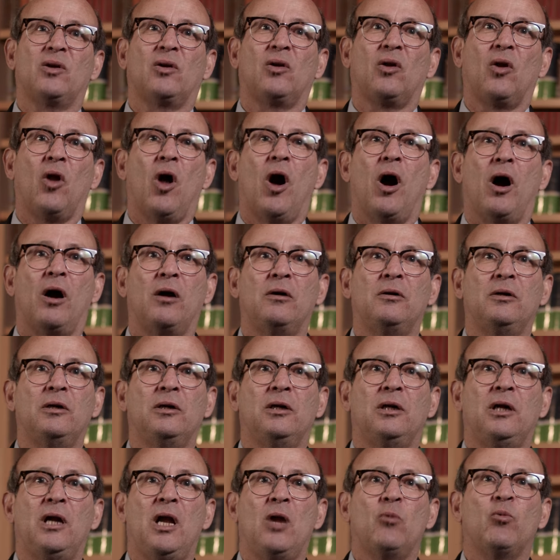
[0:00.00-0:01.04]
the law
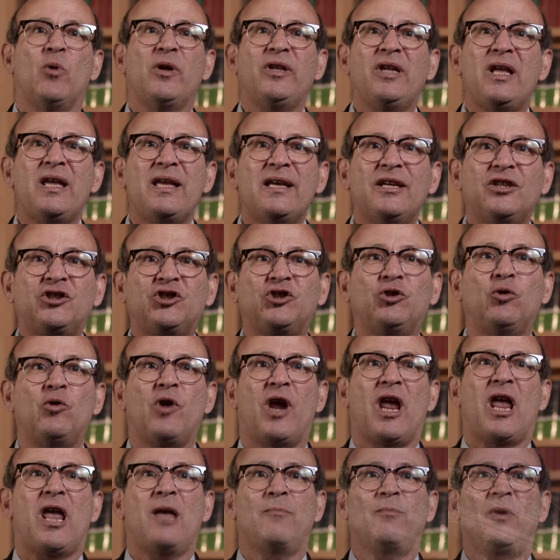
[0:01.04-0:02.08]
when the issue
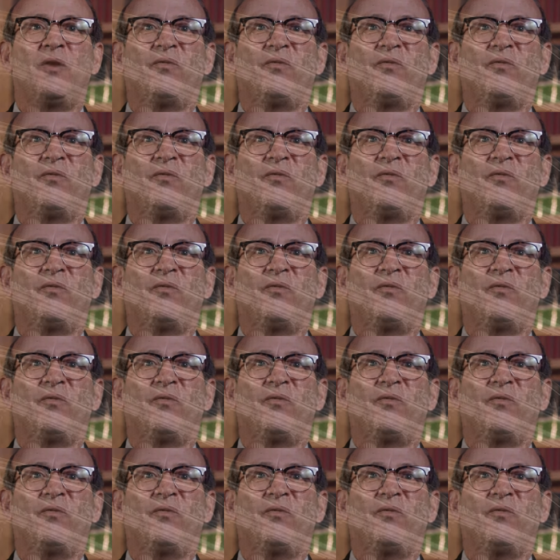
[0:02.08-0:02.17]
came